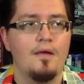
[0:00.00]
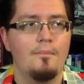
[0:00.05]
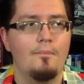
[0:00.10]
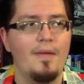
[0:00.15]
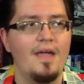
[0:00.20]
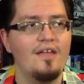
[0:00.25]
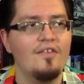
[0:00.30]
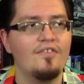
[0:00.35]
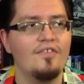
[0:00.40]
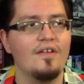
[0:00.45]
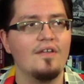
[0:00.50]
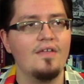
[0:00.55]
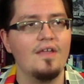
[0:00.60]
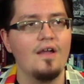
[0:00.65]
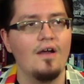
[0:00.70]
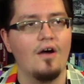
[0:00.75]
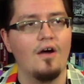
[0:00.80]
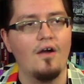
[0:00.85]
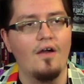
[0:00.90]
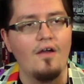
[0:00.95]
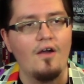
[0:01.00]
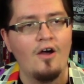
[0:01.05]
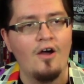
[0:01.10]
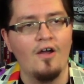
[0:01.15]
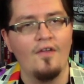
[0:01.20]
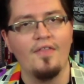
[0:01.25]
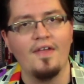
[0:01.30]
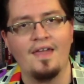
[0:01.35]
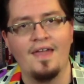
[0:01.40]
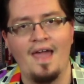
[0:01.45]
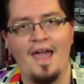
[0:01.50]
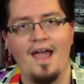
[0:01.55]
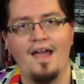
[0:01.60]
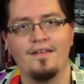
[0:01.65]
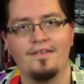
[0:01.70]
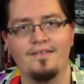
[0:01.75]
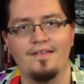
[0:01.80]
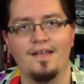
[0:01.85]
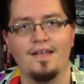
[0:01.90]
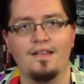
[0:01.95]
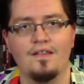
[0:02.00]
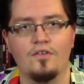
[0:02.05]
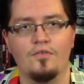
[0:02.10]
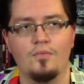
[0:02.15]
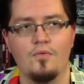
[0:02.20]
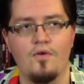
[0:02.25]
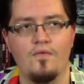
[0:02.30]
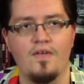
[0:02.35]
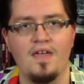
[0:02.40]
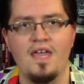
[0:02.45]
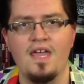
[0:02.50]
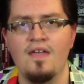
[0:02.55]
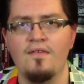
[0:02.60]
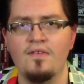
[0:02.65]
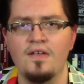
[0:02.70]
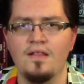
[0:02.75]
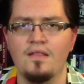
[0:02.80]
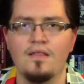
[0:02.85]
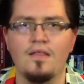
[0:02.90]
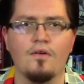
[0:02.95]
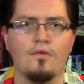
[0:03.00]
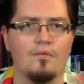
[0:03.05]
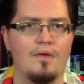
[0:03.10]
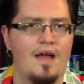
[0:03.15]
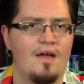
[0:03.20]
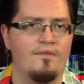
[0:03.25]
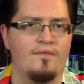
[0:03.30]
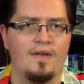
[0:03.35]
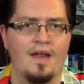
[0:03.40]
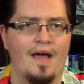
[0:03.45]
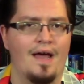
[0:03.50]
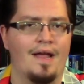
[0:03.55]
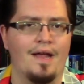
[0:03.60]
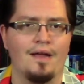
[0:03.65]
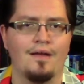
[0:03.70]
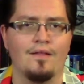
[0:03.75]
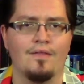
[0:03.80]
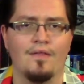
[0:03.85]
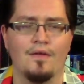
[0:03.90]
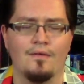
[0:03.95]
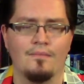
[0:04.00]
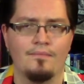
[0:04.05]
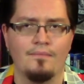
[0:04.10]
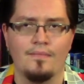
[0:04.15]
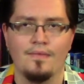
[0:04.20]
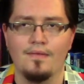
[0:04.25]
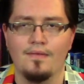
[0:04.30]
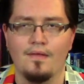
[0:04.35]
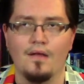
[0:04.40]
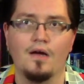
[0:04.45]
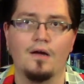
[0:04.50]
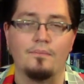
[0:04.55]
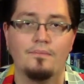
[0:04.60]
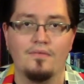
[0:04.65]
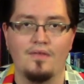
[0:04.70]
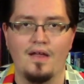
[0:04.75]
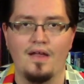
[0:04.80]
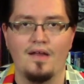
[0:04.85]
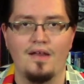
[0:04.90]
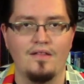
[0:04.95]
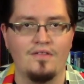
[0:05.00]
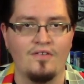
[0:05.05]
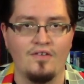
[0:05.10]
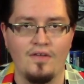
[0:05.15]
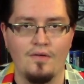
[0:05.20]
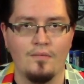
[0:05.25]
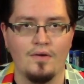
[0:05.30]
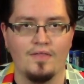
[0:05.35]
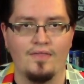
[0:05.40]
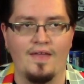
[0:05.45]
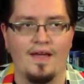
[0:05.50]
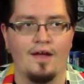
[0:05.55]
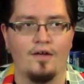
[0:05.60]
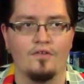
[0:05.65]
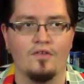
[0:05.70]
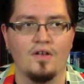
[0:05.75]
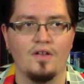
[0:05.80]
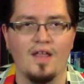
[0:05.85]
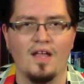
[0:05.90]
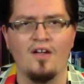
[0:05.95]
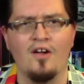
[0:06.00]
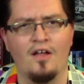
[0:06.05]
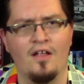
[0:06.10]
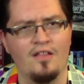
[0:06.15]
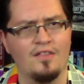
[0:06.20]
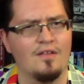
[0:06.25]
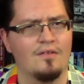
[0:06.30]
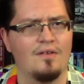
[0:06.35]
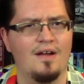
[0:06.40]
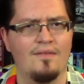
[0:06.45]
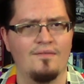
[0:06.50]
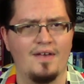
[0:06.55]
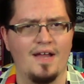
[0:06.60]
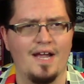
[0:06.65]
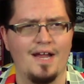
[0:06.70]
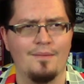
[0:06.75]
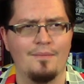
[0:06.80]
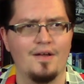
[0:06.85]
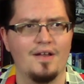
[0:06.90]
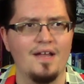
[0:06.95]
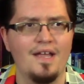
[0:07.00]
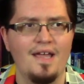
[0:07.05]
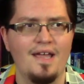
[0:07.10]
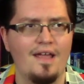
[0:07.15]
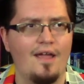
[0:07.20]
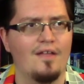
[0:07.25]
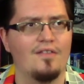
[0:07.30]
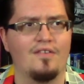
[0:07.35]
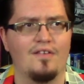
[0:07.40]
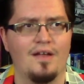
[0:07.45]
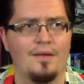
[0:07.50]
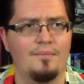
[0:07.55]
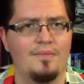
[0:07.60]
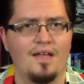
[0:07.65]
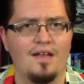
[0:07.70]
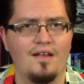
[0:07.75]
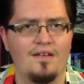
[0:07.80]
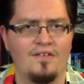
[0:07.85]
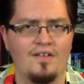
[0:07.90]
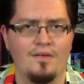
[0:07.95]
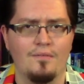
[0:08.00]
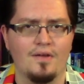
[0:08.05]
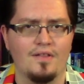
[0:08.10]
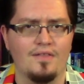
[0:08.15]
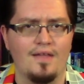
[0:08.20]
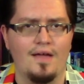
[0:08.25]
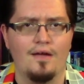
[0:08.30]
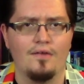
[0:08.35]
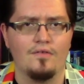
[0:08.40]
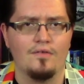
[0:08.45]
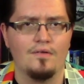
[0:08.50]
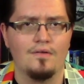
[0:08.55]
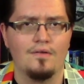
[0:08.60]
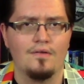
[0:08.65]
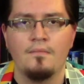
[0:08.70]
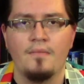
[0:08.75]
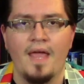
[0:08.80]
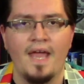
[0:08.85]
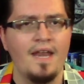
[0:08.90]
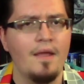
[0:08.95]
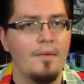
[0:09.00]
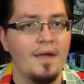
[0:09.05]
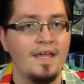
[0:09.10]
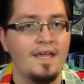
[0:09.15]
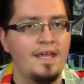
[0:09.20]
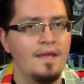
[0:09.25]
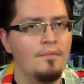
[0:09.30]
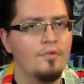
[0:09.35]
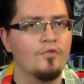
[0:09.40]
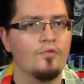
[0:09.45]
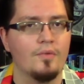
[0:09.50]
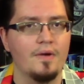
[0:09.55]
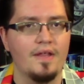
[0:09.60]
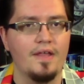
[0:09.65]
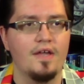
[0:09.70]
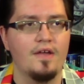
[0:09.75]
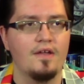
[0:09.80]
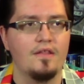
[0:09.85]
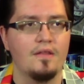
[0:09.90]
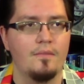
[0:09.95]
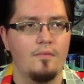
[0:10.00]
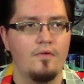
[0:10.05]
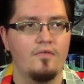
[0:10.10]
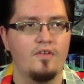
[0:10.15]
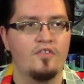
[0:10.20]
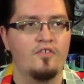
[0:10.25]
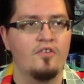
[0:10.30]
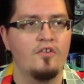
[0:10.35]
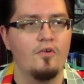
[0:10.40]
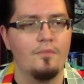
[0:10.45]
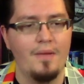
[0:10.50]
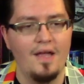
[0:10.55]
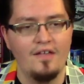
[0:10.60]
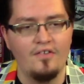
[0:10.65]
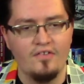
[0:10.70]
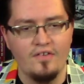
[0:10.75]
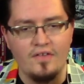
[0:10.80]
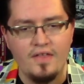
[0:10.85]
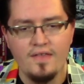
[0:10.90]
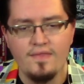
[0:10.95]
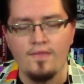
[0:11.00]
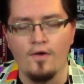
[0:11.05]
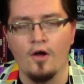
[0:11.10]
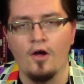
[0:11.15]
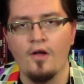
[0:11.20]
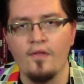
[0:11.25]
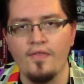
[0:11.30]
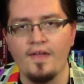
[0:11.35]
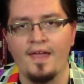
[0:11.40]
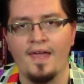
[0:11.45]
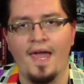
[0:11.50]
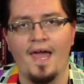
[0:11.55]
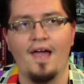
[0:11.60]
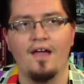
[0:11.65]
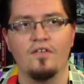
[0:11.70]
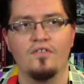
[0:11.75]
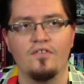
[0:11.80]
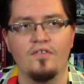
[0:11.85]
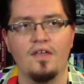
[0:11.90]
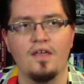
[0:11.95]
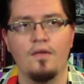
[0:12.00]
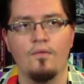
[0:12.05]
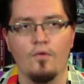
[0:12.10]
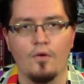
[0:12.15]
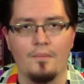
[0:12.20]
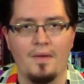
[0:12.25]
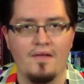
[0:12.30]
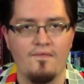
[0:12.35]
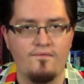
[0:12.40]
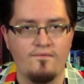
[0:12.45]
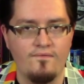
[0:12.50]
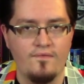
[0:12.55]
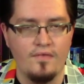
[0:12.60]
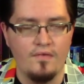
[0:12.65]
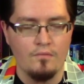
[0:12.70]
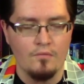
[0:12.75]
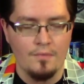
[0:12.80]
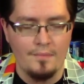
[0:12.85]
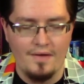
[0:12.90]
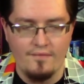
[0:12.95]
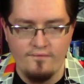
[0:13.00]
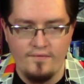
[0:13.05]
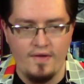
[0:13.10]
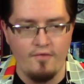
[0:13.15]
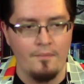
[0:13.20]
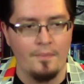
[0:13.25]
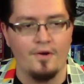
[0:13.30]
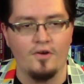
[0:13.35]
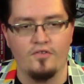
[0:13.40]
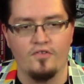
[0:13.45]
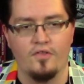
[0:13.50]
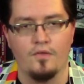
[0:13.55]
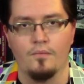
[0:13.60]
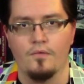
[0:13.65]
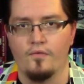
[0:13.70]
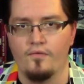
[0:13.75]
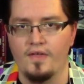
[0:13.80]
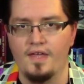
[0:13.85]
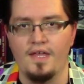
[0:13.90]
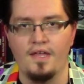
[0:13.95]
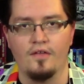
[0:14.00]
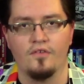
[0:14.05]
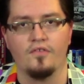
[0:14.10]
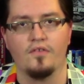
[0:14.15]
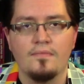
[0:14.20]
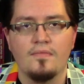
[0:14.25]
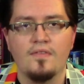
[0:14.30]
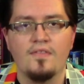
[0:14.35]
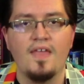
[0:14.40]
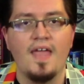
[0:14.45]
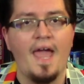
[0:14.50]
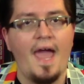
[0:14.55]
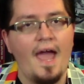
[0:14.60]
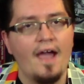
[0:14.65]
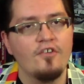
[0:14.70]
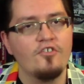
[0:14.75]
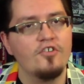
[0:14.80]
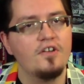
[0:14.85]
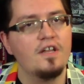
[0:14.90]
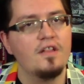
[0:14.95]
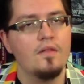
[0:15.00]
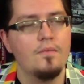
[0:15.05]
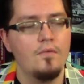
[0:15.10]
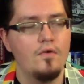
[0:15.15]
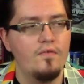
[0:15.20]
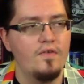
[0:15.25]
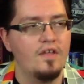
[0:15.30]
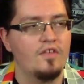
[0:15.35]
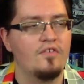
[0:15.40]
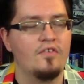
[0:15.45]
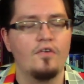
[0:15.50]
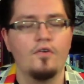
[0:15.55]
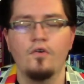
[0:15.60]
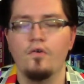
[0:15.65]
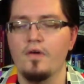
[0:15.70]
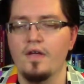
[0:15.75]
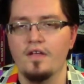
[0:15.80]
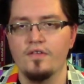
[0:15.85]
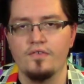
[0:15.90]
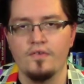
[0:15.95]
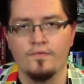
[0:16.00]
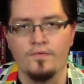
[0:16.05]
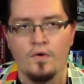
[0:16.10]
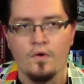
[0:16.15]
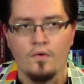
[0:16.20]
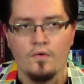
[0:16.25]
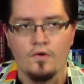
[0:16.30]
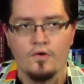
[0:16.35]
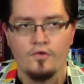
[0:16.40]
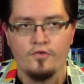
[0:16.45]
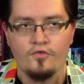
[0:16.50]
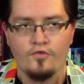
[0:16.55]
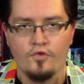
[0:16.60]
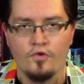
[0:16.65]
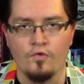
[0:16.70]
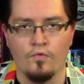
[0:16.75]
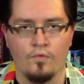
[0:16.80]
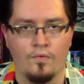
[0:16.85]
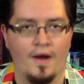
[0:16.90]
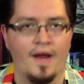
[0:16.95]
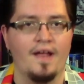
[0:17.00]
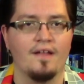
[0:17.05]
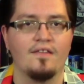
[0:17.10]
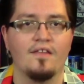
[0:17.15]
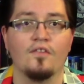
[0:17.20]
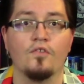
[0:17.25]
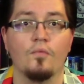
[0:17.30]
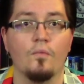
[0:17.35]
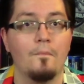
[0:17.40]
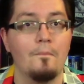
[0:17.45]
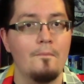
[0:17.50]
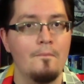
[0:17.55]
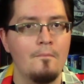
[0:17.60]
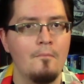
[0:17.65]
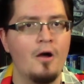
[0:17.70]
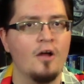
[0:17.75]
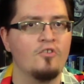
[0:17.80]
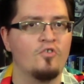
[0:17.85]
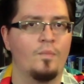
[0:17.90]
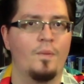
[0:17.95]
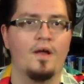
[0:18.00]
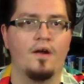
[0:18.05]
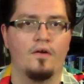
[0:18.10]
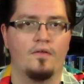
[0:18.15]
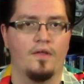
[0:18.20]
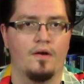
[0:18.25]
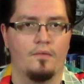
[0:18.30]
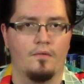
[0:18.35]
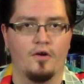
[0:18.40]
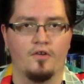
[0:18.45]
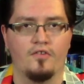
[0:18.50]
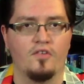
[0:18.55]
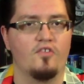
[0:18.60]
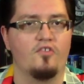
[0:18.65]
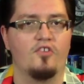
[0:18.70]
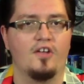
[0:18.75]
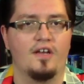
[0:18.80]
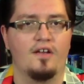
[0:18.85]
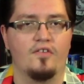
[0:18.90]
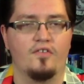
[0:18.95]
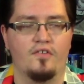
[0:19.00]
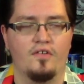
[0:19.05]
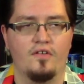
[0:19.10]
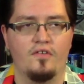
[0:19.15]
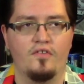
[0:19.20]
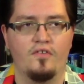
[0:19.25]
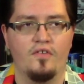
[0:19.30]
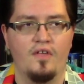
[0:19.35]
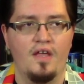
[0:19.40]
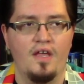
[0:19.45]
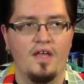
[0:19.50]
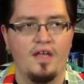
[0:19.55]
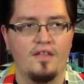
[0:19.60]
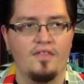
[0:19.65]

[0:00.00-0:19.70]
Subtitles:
Basically, all the casting in this movie, even the Rev 9, the updated T-1000, they call it the Rev 9, but it's an updated T-1000. Anyway, he was really good in the movie too. Basically, all the casting were my favorite parts of the movie, easily. The action in the movie too is, of course, great. It's much better than it was in Genesis.